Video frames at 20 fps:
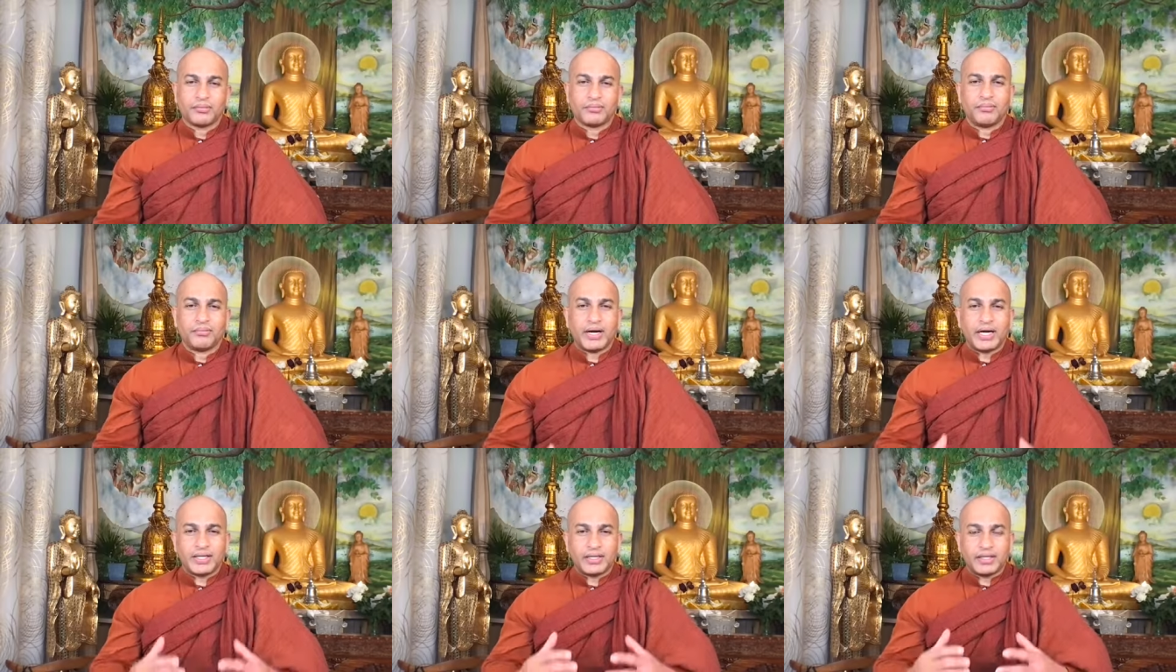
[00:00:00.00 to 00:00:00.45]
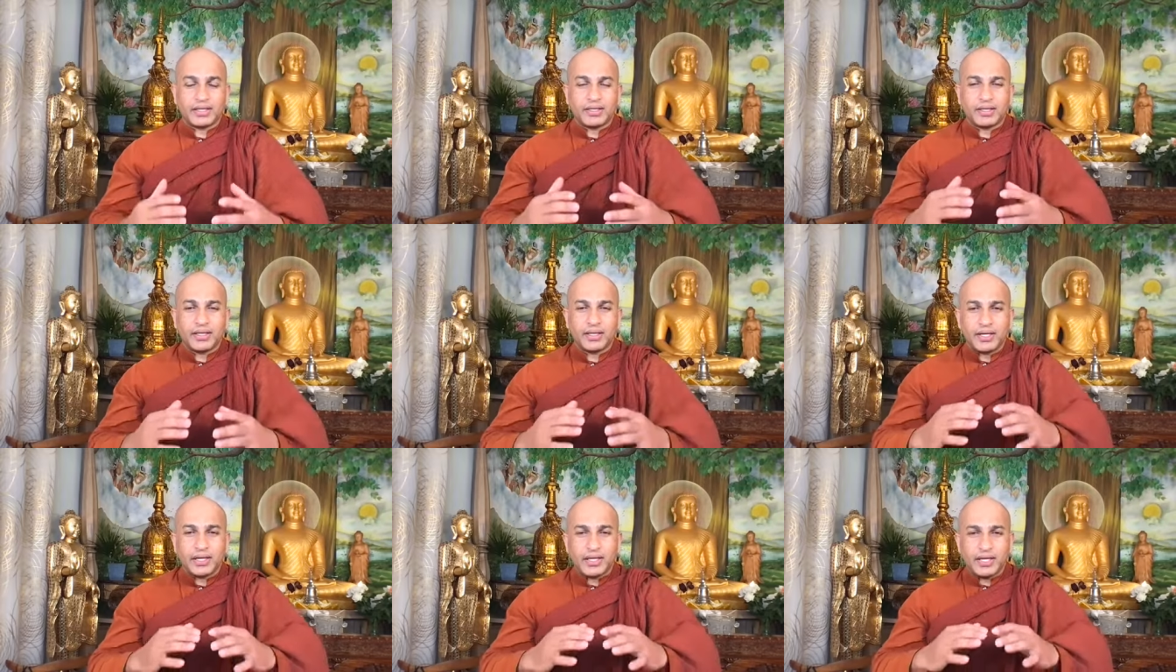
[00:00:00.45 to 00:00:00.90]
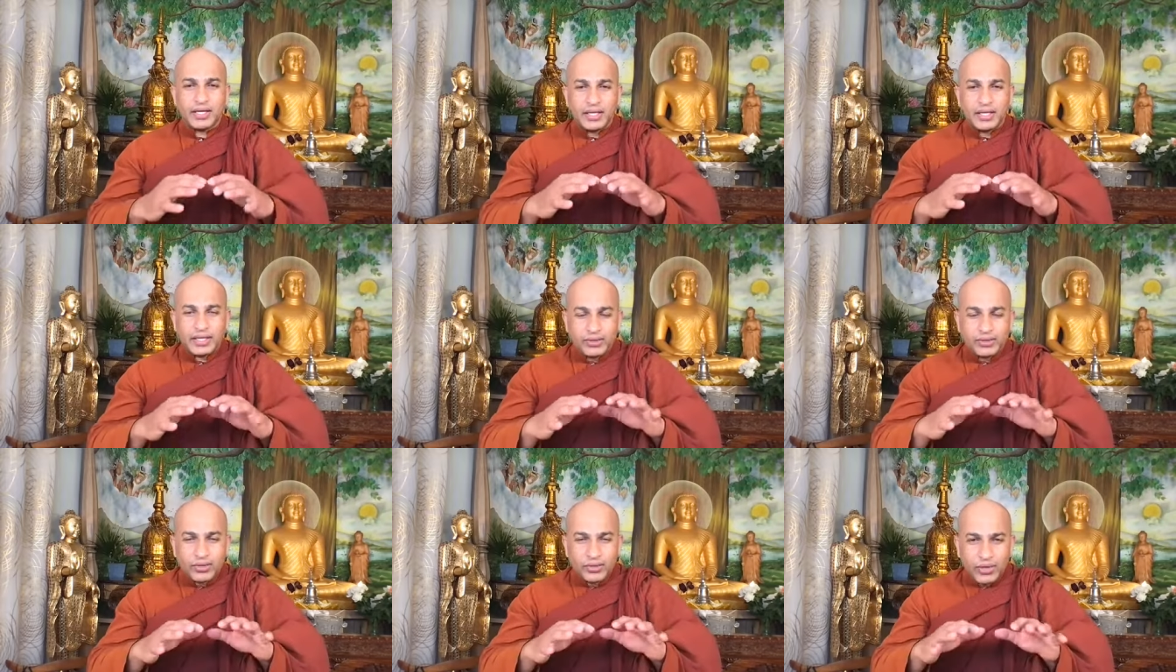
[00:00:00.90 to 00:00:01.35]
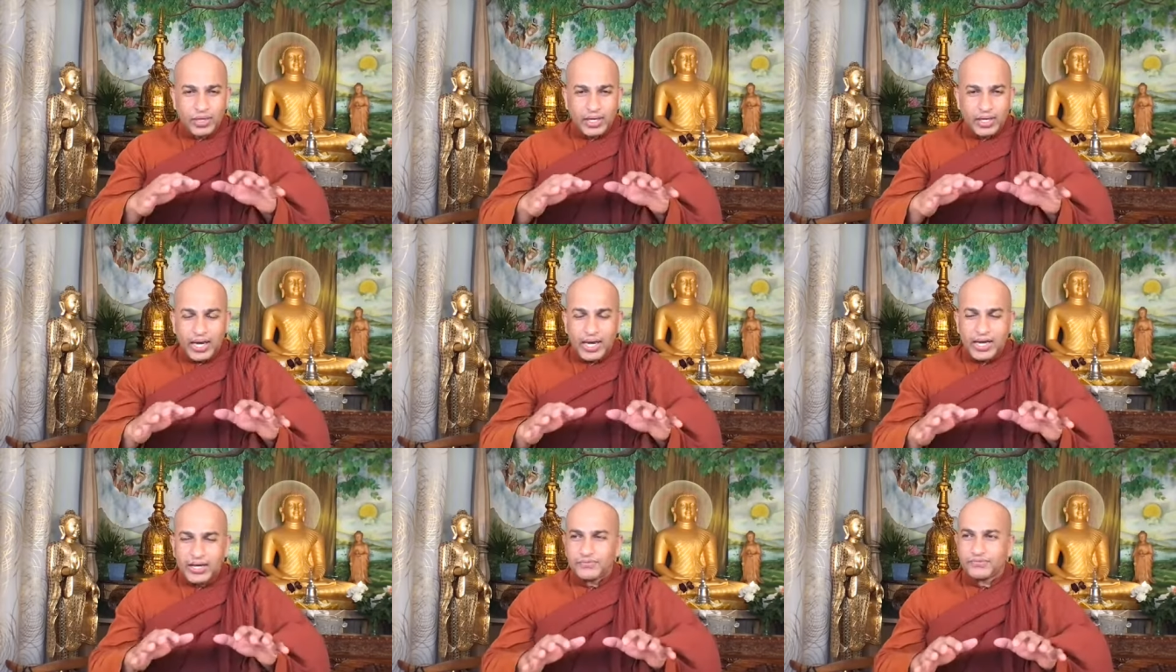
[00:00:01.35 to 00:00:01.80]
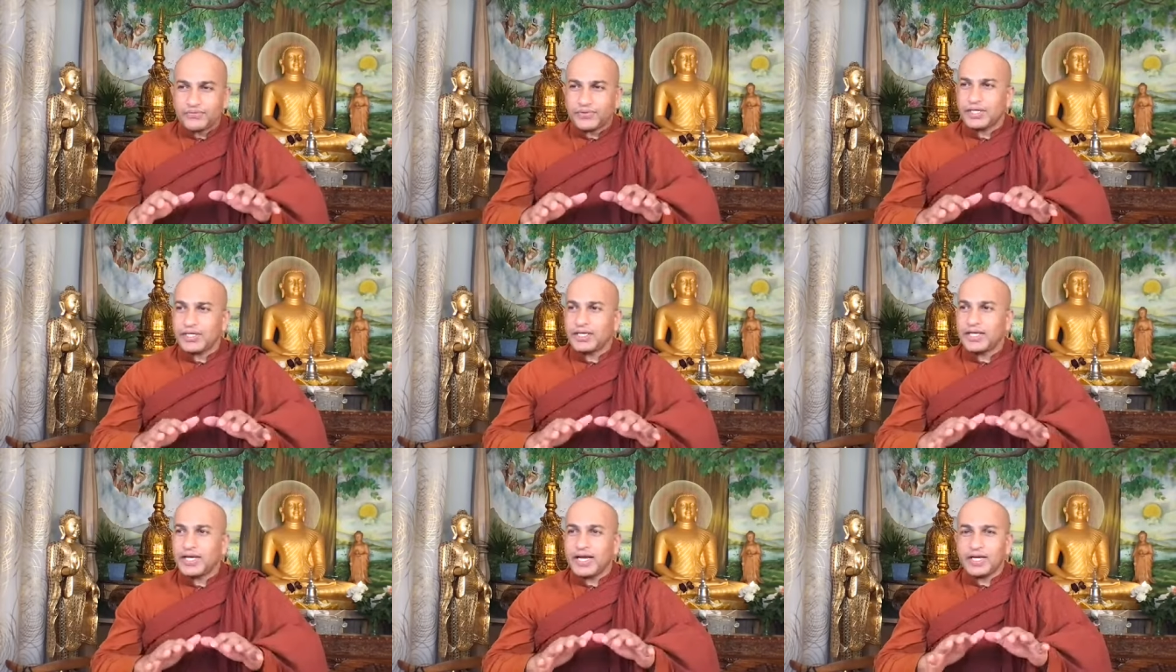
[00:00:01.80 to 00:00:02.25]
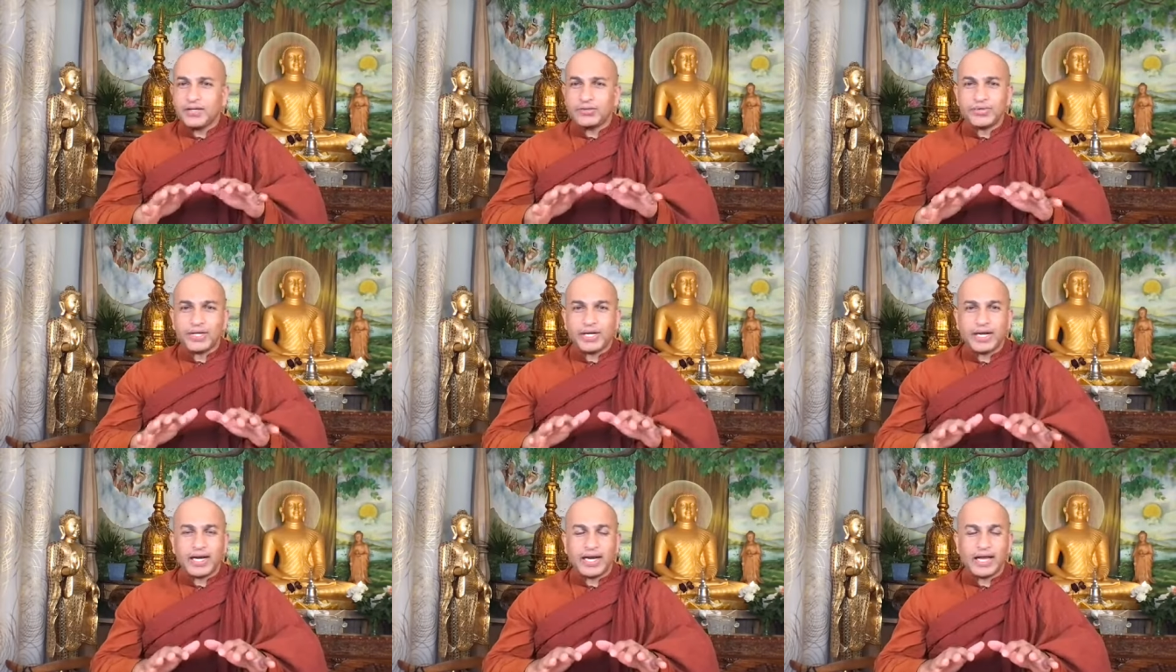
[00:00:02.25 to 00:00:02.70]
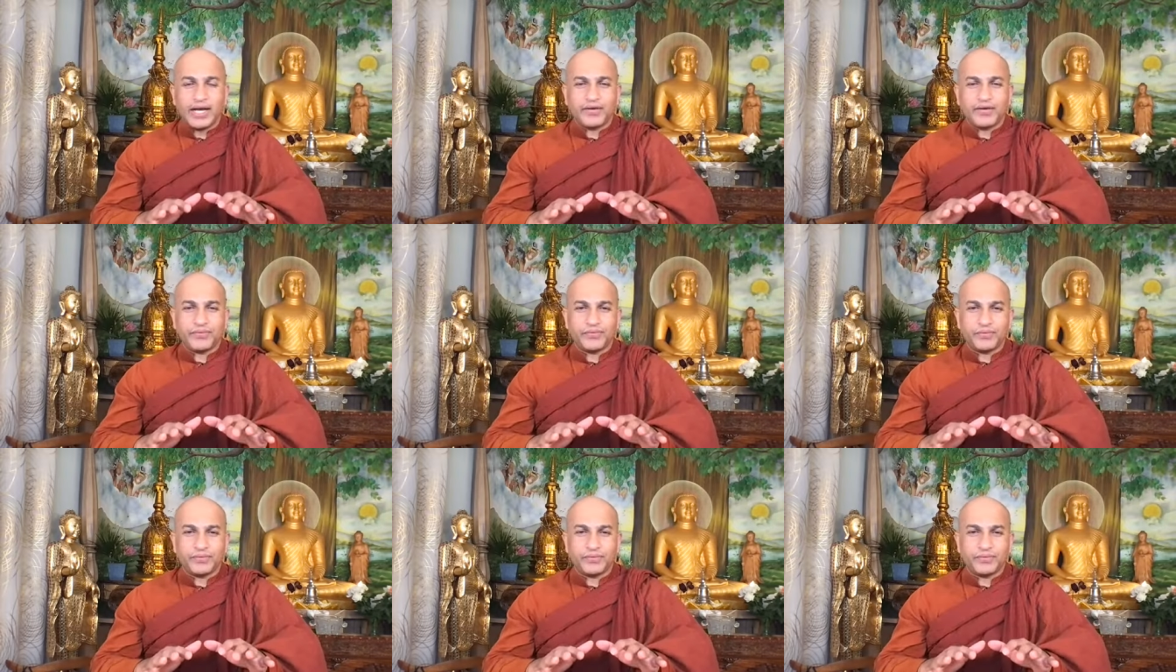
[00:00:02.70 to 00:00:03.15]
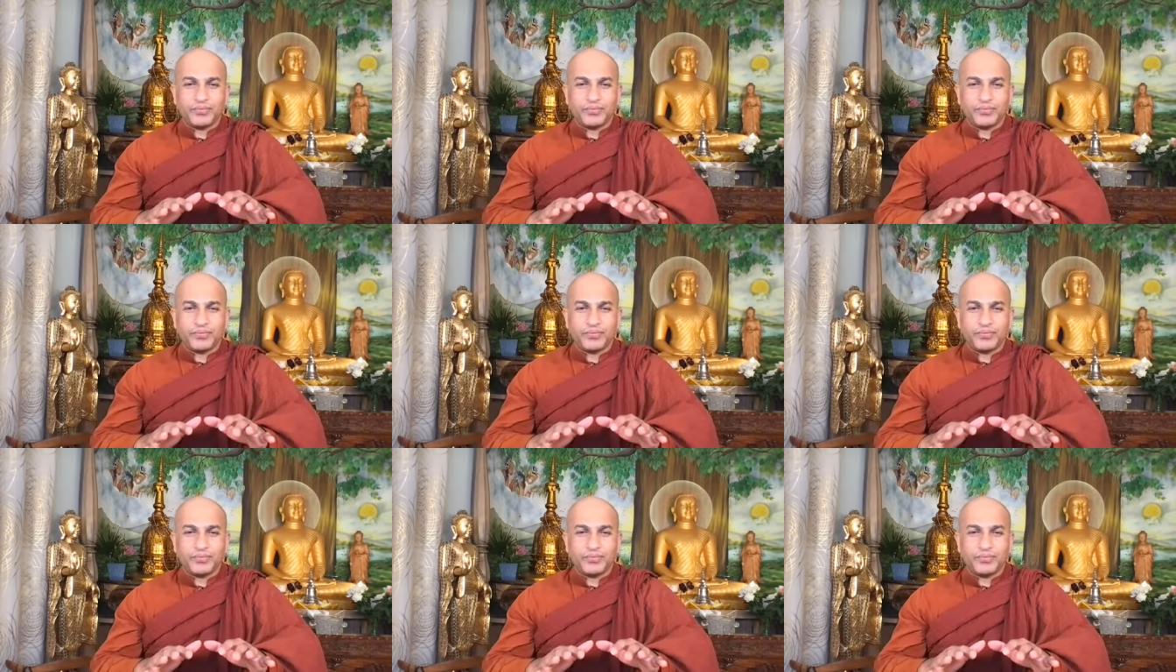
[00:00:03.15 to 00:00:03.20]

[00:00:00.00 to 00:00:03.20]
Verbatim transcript: But in your life, in day-to-day life,